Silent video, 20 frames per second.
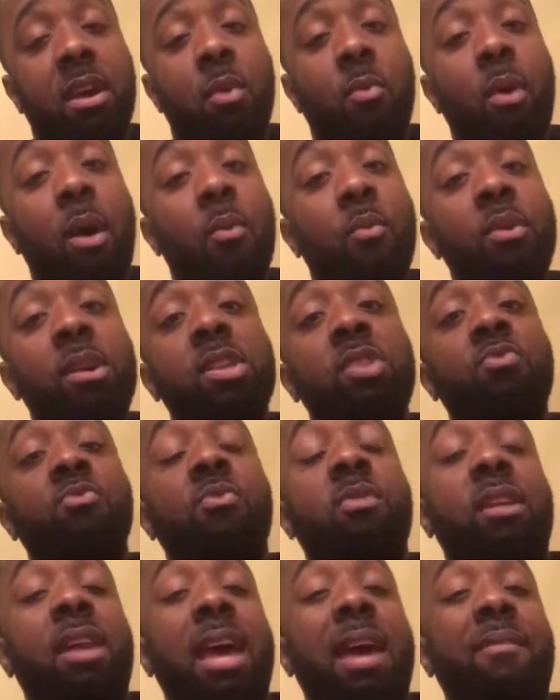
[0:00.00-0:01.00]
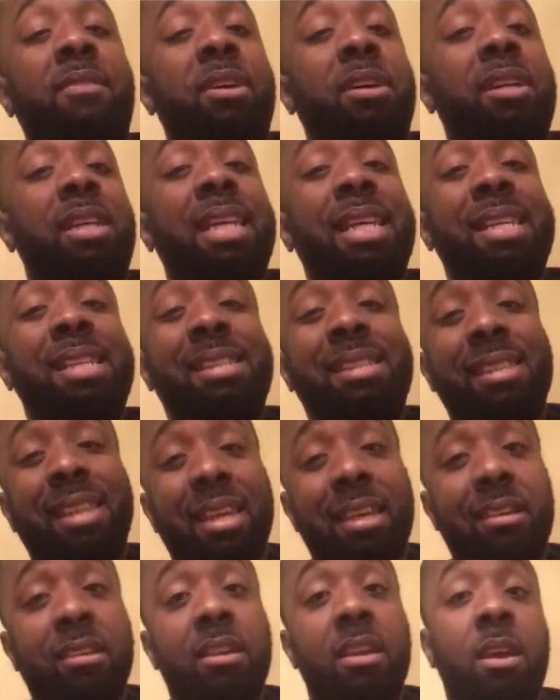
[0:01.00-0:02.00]
Why wouldn't you want to have a clean
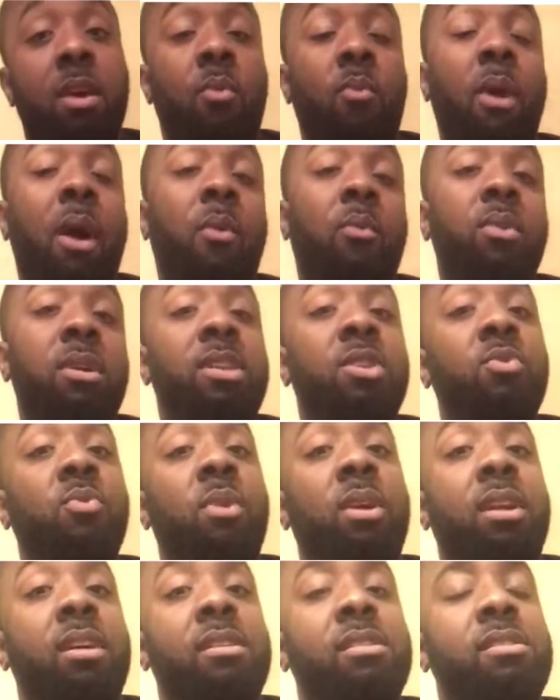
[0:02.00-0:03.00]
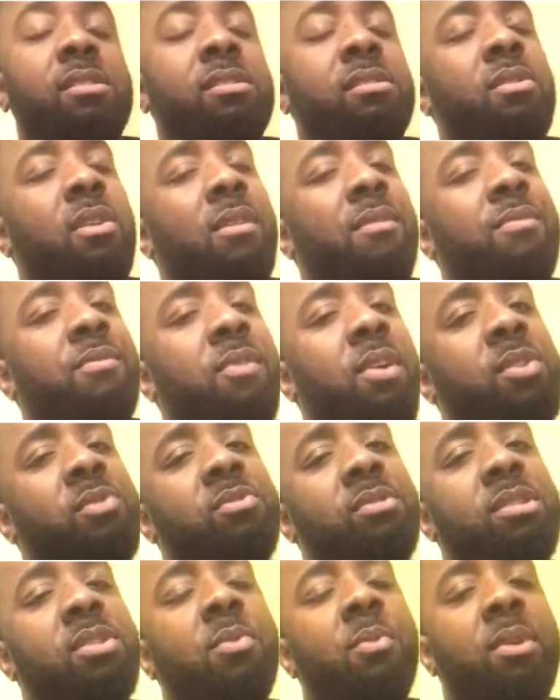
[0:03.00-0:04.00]
slate? Why wouldn't you want to start fresh
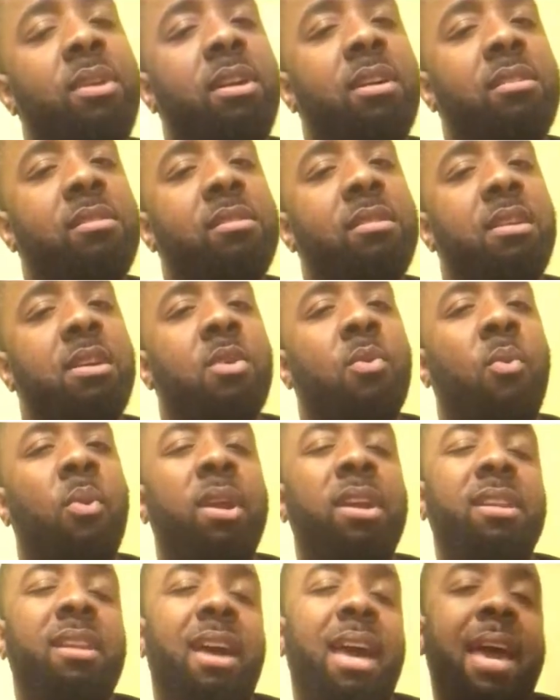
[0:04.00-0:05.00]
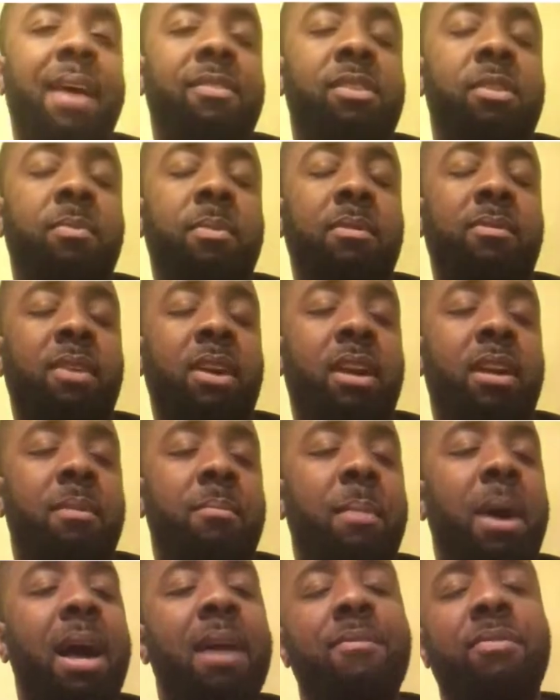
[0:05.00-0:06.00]
with someone else where you not have to be very
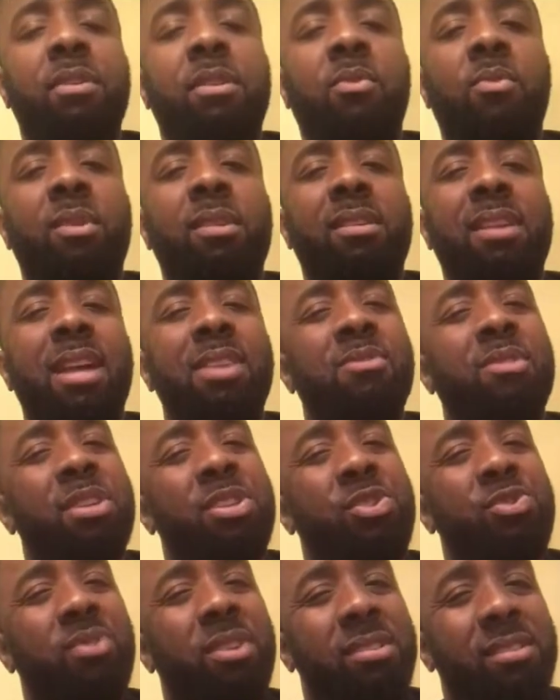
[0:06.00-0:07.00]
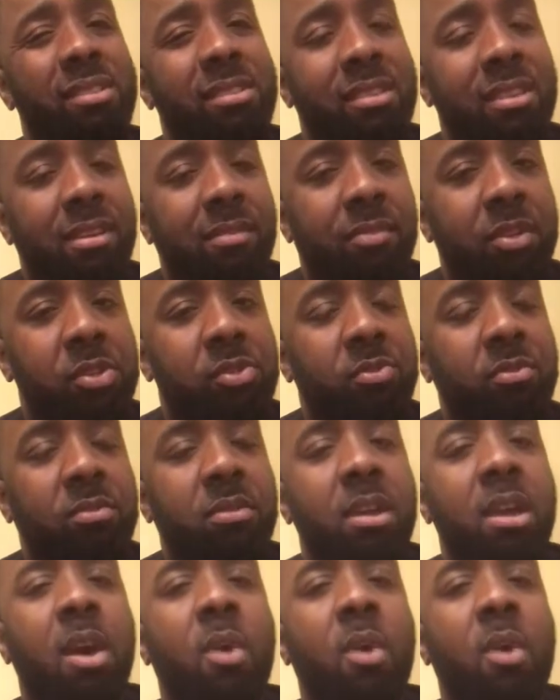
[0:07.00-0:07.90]
mindful of whether or not you can trust this individual?